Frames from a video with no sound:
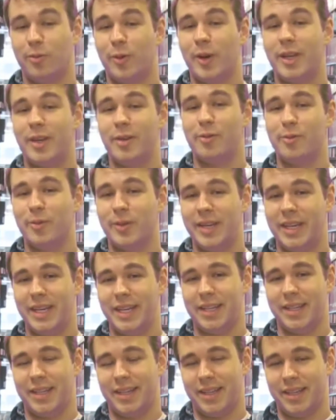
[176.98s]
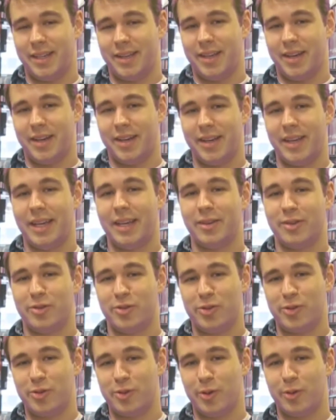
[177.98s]
what you read in
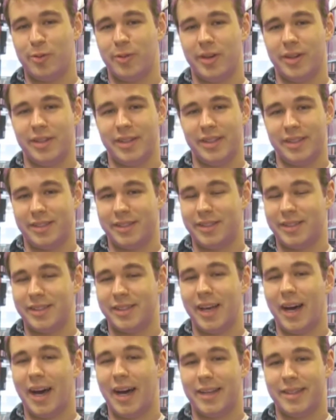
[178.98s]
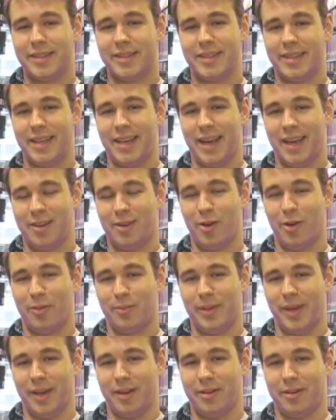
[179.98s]
English 201 is not the end-all
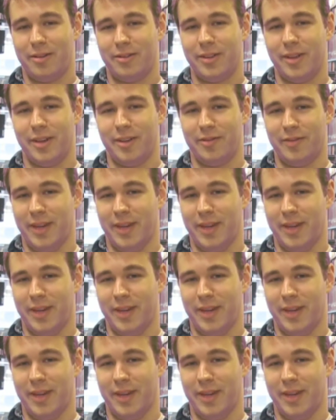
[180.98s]
be-all of